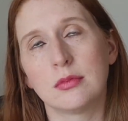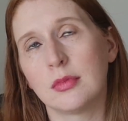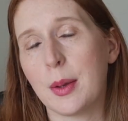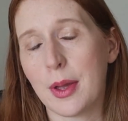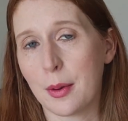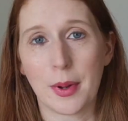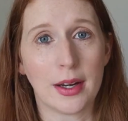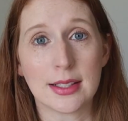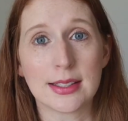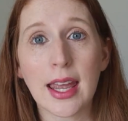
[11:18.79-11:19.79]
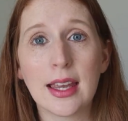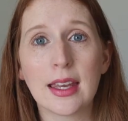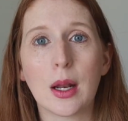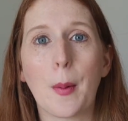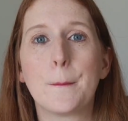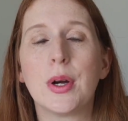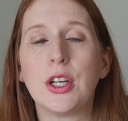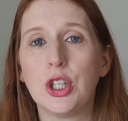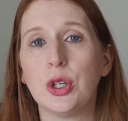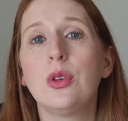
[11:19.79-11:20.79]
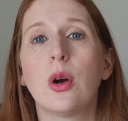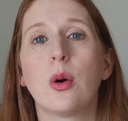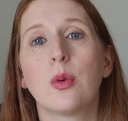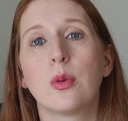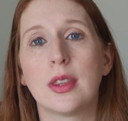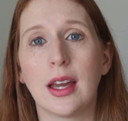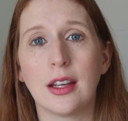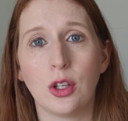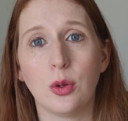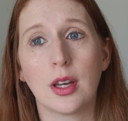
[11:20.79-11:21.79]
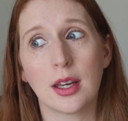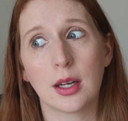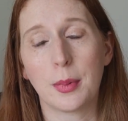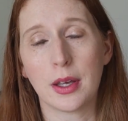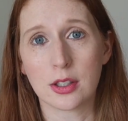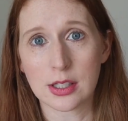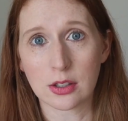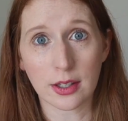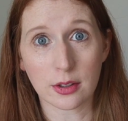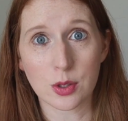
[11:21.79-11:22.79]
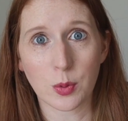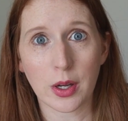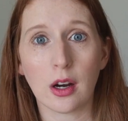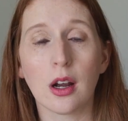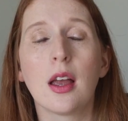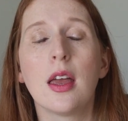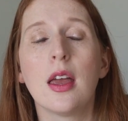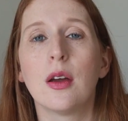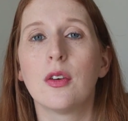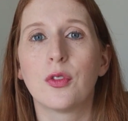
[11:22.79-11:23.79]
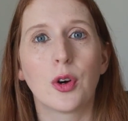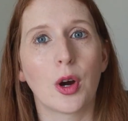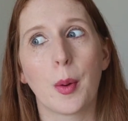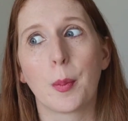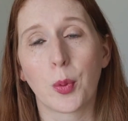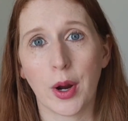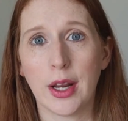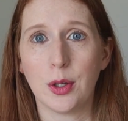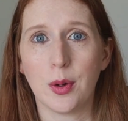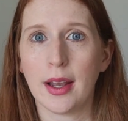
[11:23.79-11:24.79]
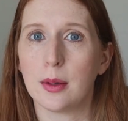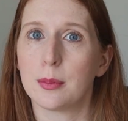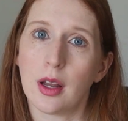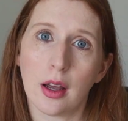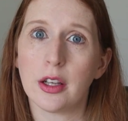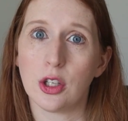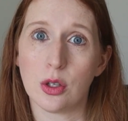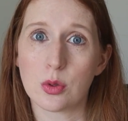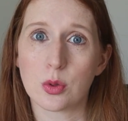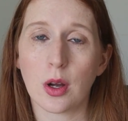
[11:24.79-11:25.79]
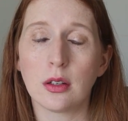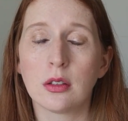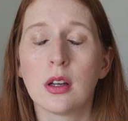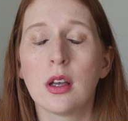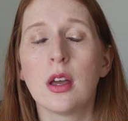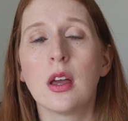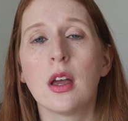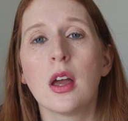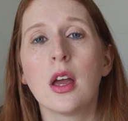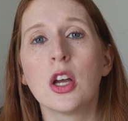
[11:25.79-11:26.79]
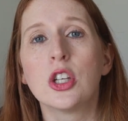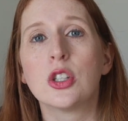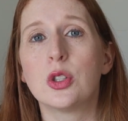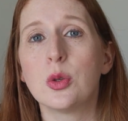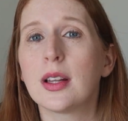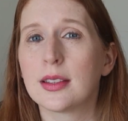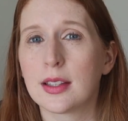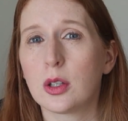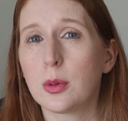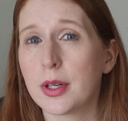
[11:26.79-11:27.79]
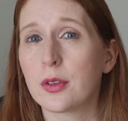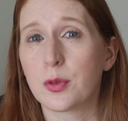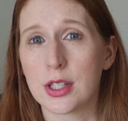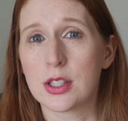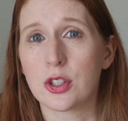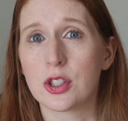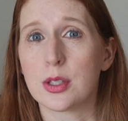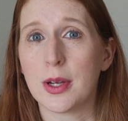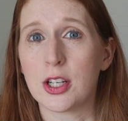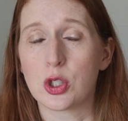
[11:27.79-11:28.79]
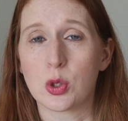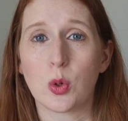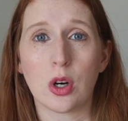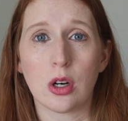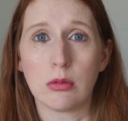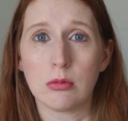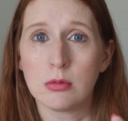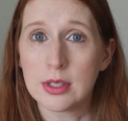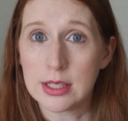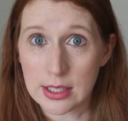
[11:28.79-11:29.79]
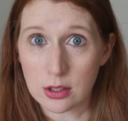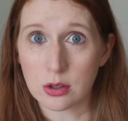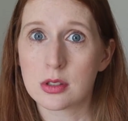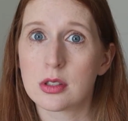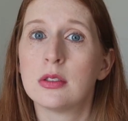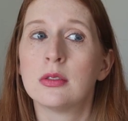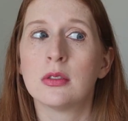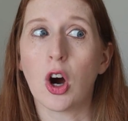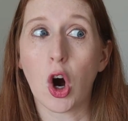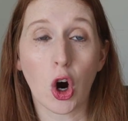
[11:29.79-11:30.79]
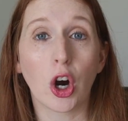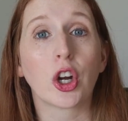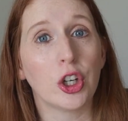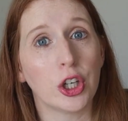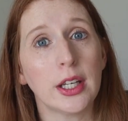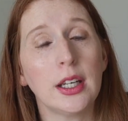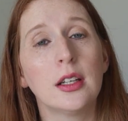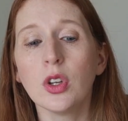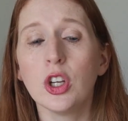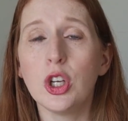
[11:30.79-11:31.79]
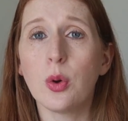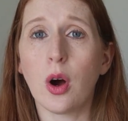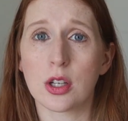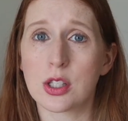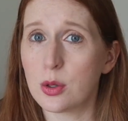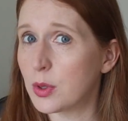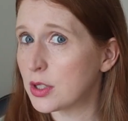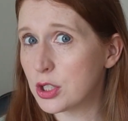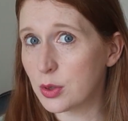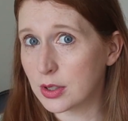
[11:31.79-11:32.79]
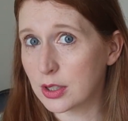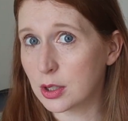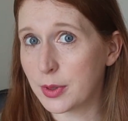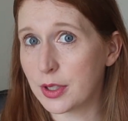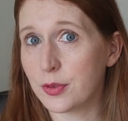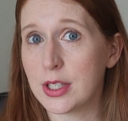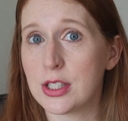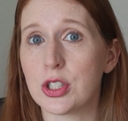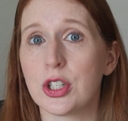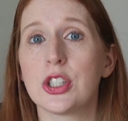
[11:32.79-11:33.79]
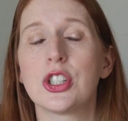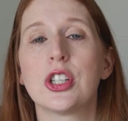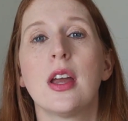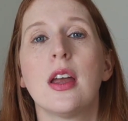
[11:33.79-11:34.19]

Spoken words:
They may or may not take it, but you know that you can get a better deal elsewhere for a brand new item, not a used one. So do a little bit of research to make sure the deals are good. You also want to do a little bit of research